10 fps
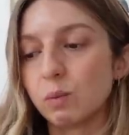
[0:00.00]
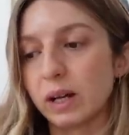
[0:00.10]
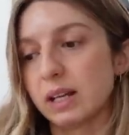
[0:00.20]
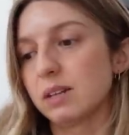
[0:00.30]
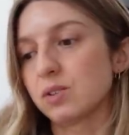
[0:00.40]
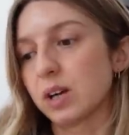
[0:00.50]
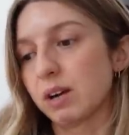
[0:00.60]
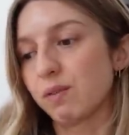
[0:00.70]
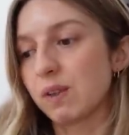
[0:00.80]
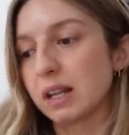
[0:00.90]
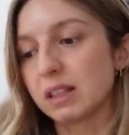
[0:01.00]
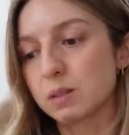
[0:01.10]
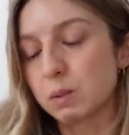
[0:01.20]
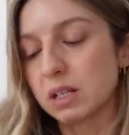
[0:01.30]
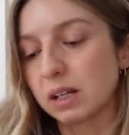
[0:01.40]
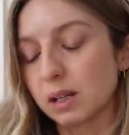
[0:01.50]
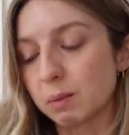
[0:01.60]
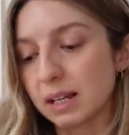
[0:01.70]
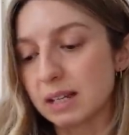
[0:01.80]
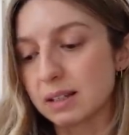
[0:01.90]
when trying to find this particular
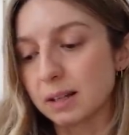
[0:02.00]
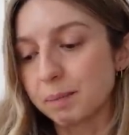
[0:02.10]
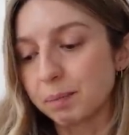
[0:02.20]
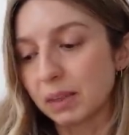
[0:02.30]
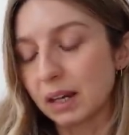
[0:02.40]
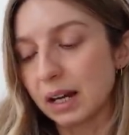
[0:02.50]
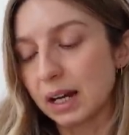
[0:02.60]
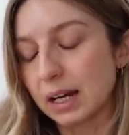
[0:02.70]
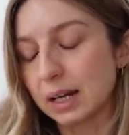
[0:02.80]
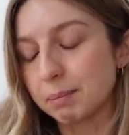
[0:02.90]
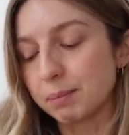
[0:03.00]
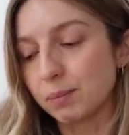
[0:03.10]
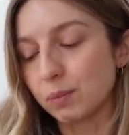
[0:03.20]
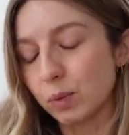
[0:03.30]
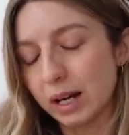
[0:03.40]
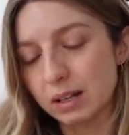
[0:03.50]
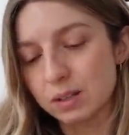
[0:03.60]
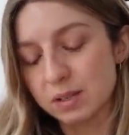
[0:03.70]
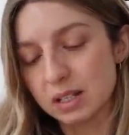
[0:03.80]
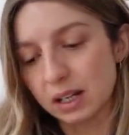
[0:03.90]
blazer. What
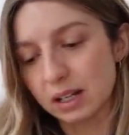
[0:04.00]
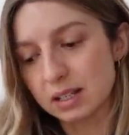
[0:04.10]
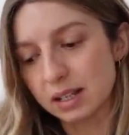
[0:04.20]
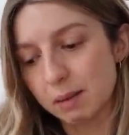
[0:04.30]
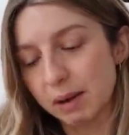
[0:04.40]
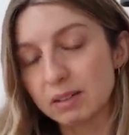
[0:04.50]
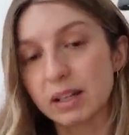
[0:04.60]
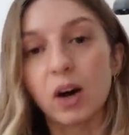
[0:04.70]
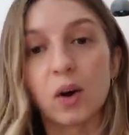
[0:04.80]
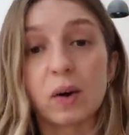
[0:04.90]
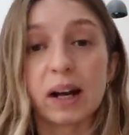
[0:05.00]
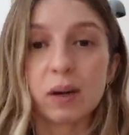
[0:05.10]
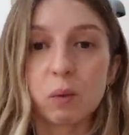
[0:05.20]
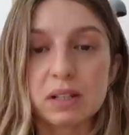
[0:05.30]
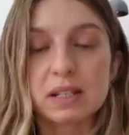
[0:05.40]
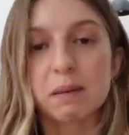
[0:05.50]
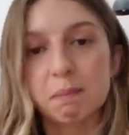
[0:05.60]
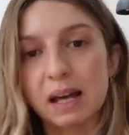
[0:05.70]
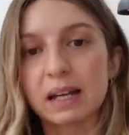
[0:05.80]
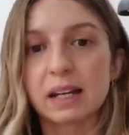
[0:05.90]
else was I going to say about it? Oh, and I want it in
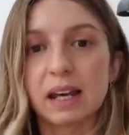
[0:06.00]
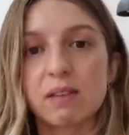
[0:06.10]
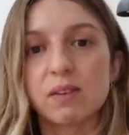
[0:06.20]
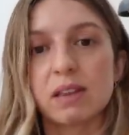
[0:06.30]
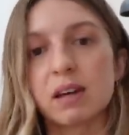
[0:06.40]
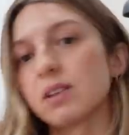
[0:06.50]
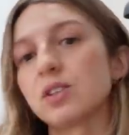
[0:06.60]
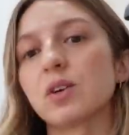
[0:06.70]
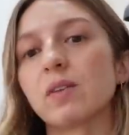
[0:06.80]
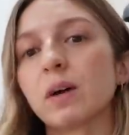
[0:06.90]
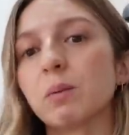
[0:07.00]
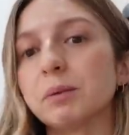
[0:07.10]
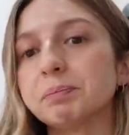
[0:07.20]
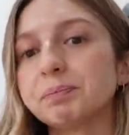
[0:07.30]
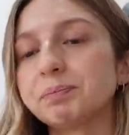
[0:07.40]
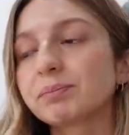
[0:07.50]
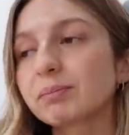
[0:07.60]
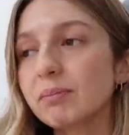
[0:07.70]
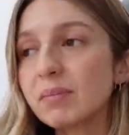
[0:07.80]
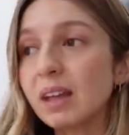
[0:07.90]
black and navy. They're the two that I want.
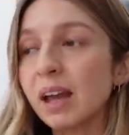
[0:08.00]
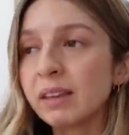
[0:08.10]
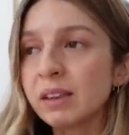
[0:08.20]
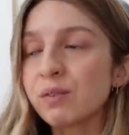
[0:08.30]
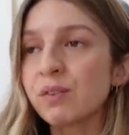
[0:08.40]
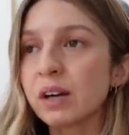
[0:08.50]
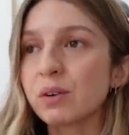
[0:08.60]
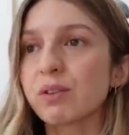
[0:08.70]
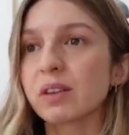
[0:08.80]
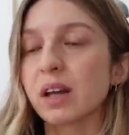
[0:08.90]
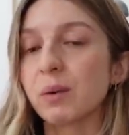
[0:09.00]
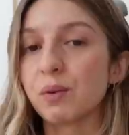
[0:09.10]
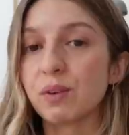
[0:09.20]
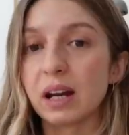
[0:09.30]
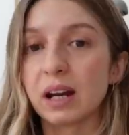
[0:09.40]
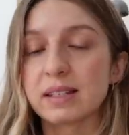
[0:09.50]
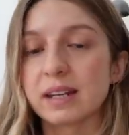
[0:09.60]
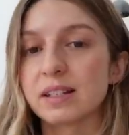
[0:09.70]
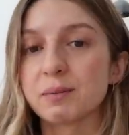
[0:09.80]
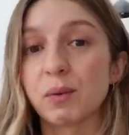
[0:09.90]
And then the final thing that I would really like to
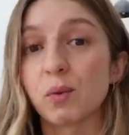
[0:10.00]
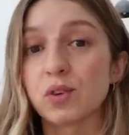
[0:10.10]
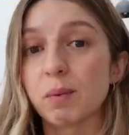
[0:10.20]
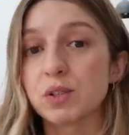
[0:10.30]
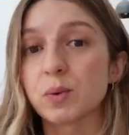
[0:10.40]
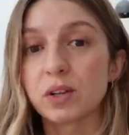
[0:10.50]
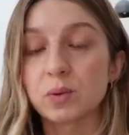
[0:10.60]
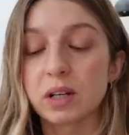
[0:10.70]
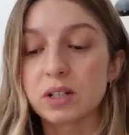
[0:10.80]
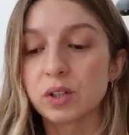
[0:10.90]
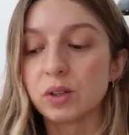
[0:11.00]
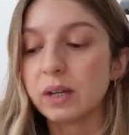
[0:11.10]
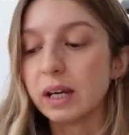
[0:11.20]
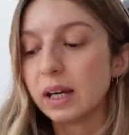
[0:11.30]
add to my wardrobe in 2022